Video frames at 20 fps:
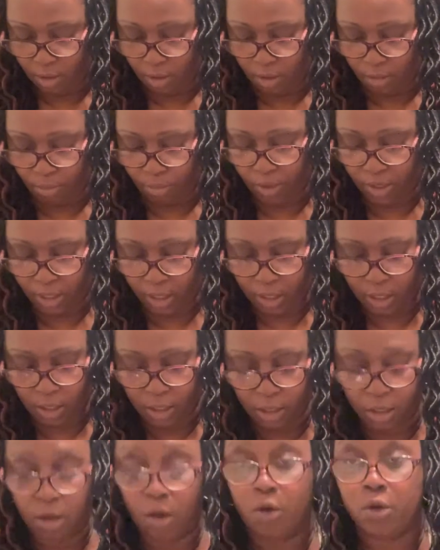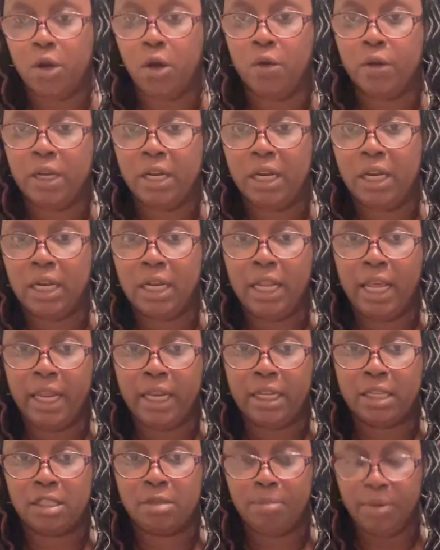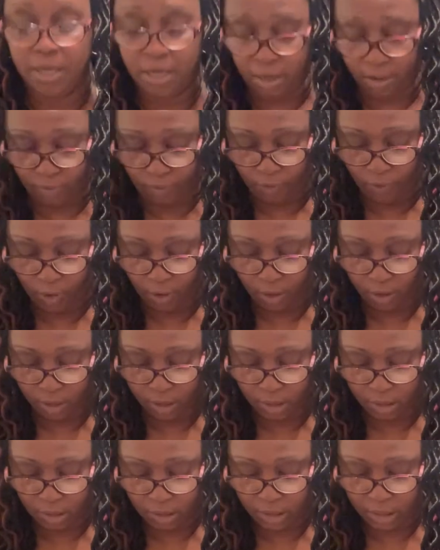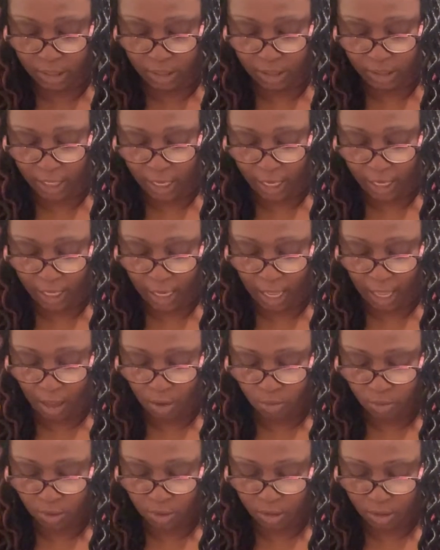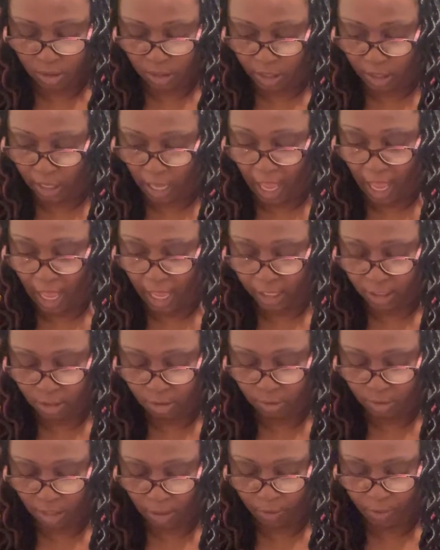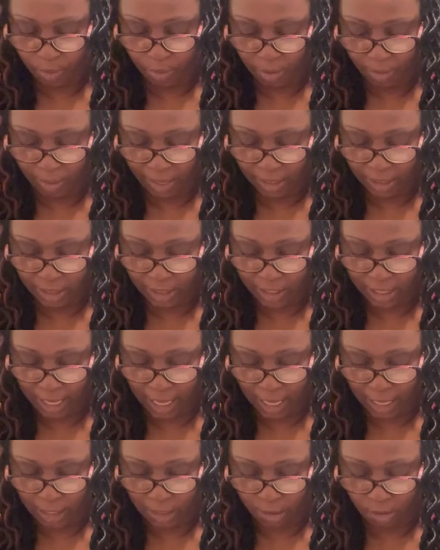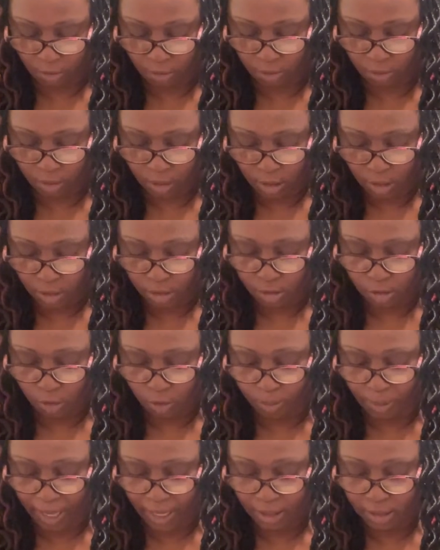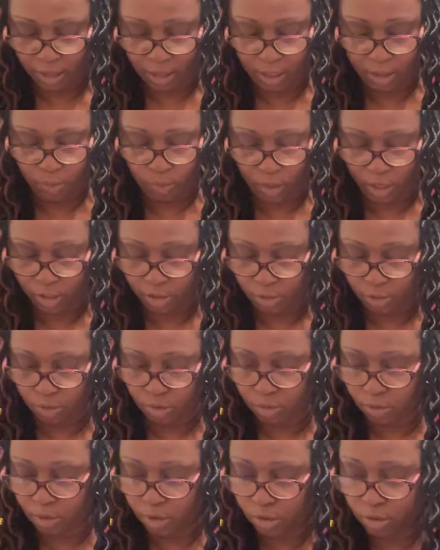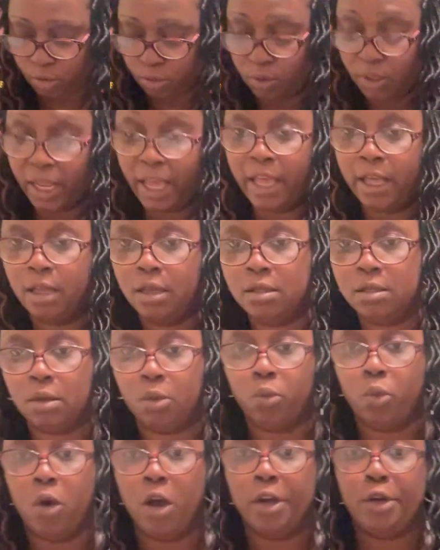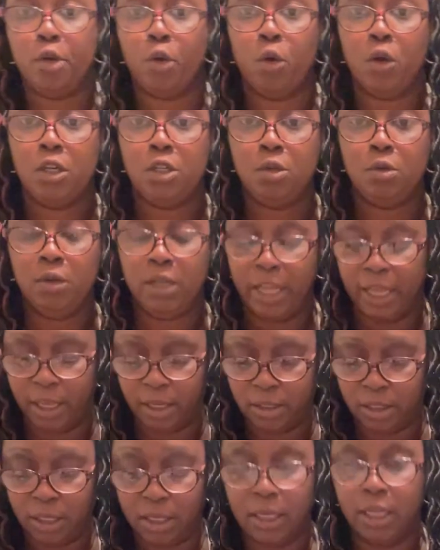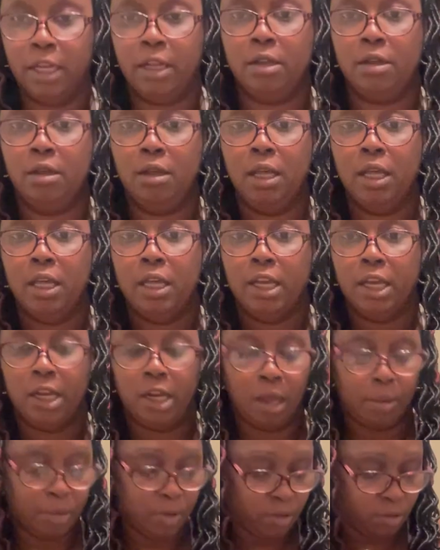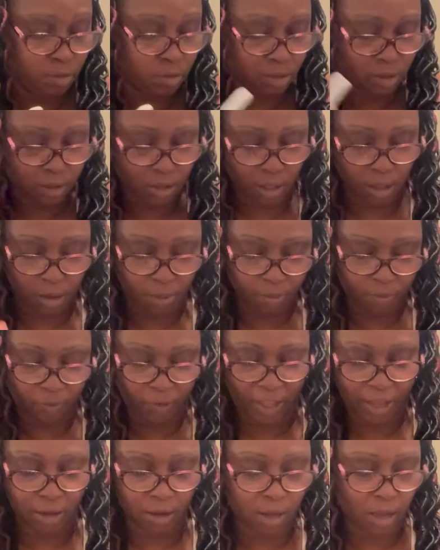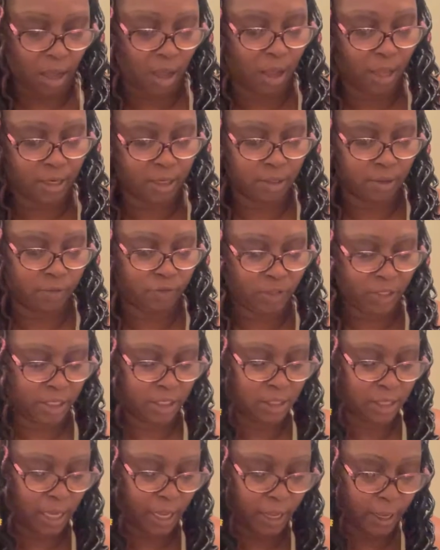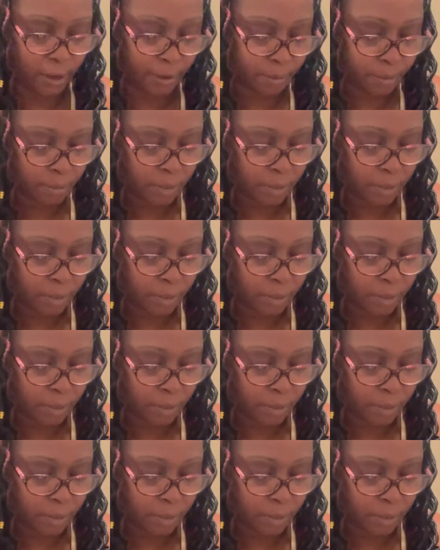put the clear coat on it and let it spin for 6 to 8 hours, I actually was able to put my decal on. So basically, once you do the 2 layers, 1 or 2 layers of glitter, and I'm gonna use a finger card for this time,